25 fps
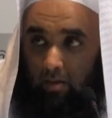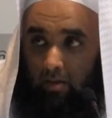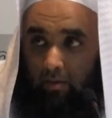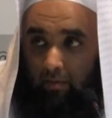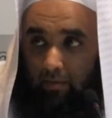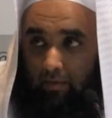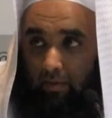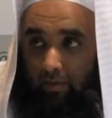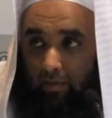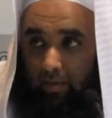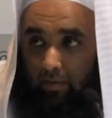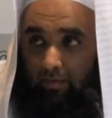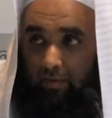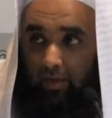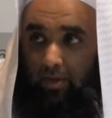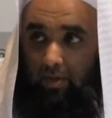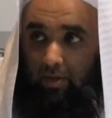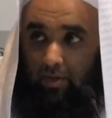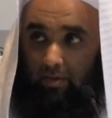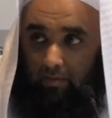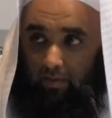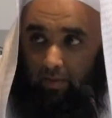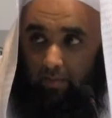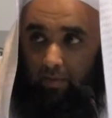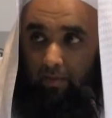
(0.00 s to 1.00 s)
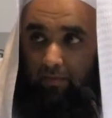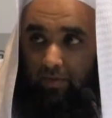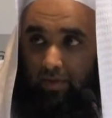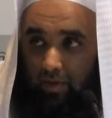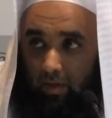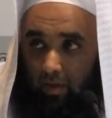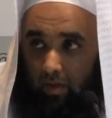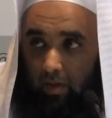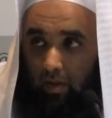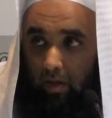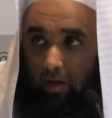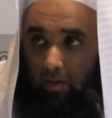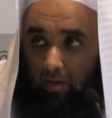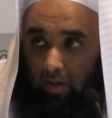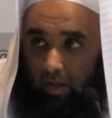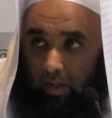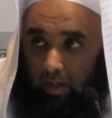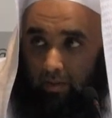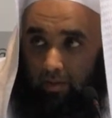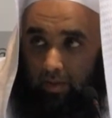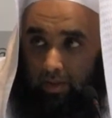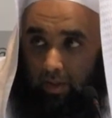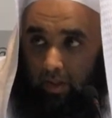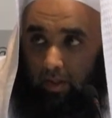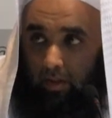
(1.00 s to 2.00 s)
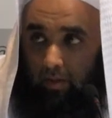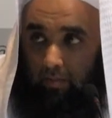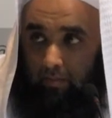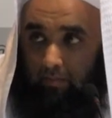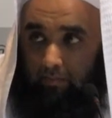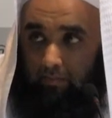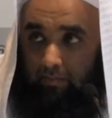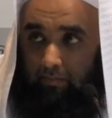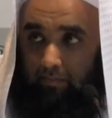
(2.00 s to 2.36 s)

from the features of the Prophet sallallahu alayhi wasallam.